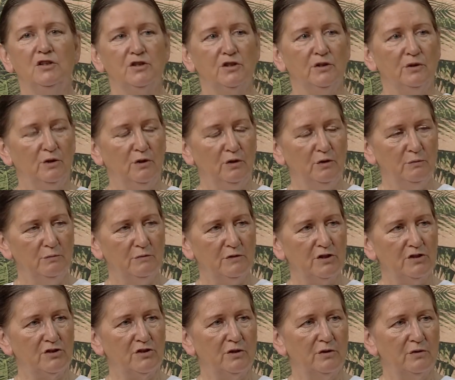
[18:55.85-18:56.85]
To whom
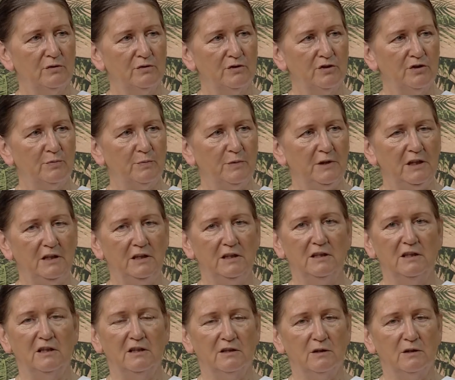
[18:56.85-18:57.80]
does God speak?